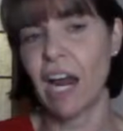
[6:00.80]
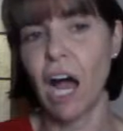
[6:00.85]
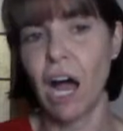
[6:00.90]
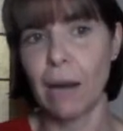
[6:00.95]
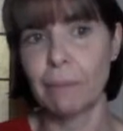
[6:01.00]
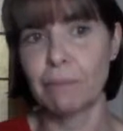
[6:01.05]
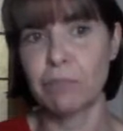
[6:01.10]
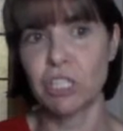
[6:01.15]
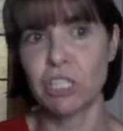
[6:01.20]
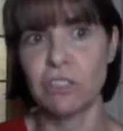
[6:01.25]
that
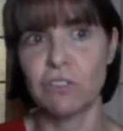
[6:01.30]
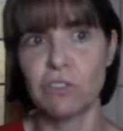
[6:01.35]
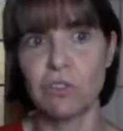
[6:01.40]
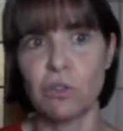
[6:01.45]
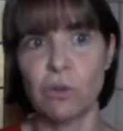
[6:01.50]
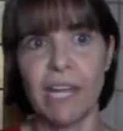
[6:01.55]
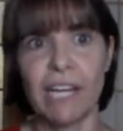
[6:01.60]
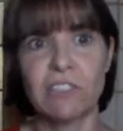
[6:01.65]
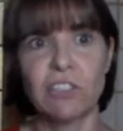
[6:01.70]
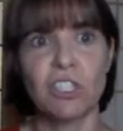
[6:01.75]
option.
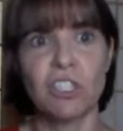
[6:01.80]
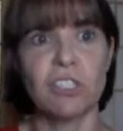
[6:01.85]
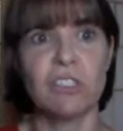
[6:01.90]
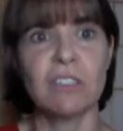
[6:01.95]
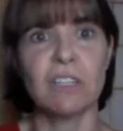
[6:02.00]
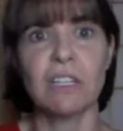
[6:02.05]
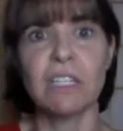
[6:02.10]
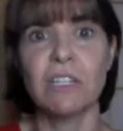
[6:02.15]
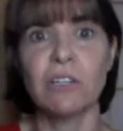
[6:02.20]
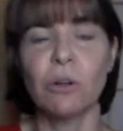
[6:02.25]
So that's
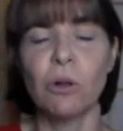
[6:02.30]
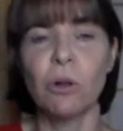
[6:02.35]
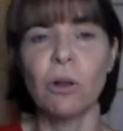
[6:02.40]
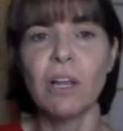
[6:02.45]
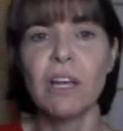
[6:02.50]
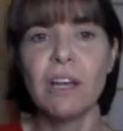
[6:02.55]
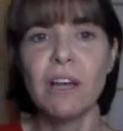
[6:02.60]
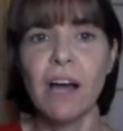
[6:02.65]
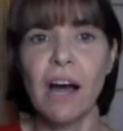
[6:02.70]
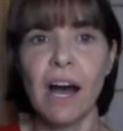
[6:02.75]
just a
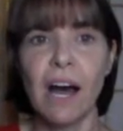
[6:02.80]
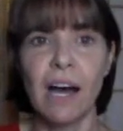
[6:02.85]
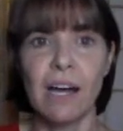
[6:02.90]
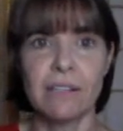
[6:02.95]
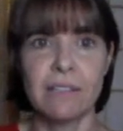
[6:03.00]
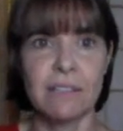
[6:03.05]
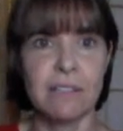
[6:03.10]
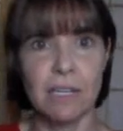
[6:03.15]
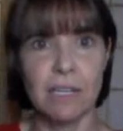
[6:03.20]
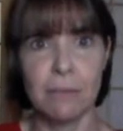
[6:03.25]
little
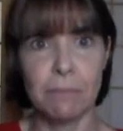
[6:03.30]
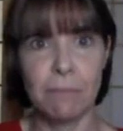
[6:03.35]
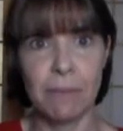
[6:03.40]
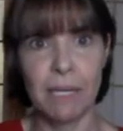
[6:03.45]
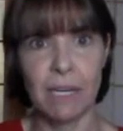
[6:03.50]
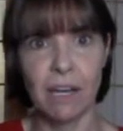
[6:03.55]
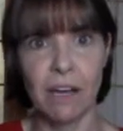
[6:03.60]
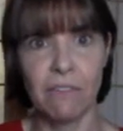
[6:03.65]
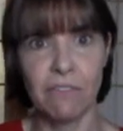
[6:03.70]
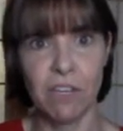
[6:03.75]

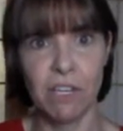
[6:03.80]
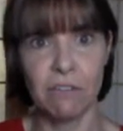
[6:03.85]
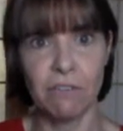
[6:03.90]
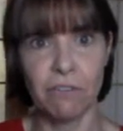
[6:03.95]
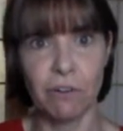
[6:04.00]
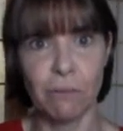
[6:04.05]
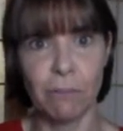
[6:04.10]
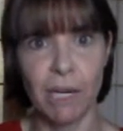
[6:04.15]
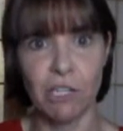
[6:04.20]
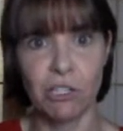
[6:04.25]
tidbit of
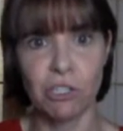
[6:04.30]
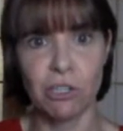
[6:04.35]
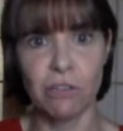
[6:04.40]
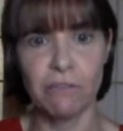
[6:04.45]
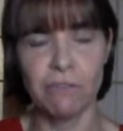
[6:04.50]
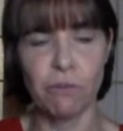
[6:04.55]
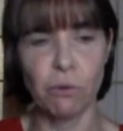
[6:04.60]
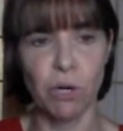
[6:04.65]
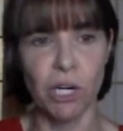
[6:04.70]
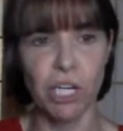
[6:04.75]

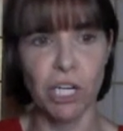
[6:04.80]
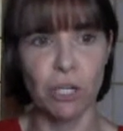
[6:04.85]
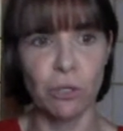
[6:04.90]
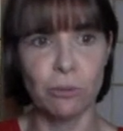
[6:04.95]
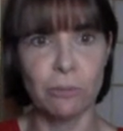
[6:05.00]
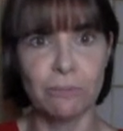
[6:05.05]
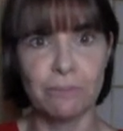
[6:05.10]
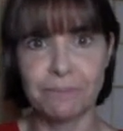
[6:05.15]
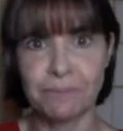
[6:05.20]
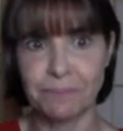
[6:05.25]
information for
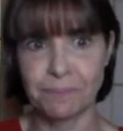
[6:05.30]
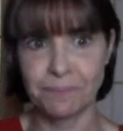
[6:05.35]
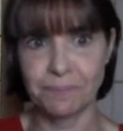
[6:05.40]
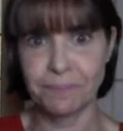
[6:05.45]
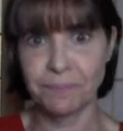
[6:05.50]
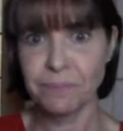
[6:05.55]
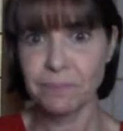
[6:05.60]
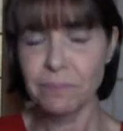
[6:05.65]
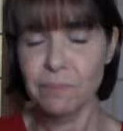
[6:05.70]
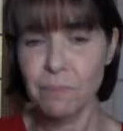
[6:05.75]
you.
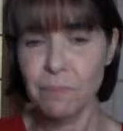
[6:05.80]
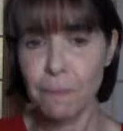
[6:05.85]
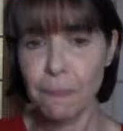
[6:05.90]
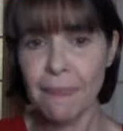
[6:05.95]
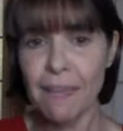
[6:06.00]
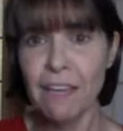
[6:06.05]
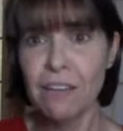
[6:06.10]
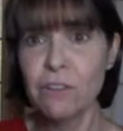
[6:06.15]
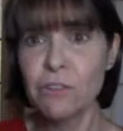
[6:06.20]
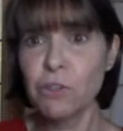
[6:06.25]

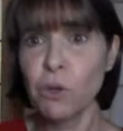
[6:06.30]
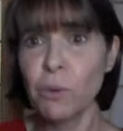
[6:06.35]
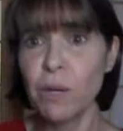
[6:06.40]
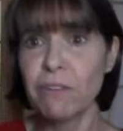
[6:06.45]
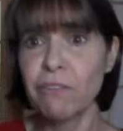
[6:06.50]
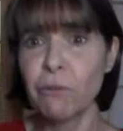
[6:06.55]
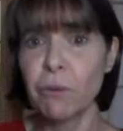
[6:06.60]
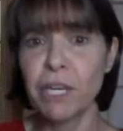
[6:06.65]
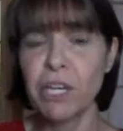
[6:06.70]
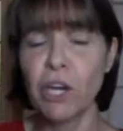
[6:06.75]

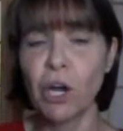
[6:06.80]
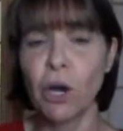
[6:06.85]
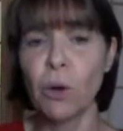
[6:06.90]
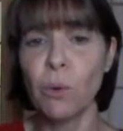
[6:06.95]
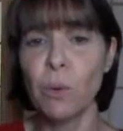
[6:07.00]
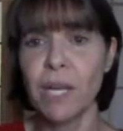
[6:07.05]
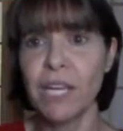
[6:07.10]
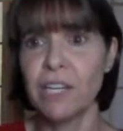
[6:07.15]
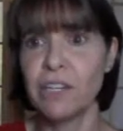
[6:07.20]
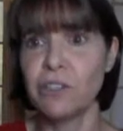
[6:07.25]
So if we go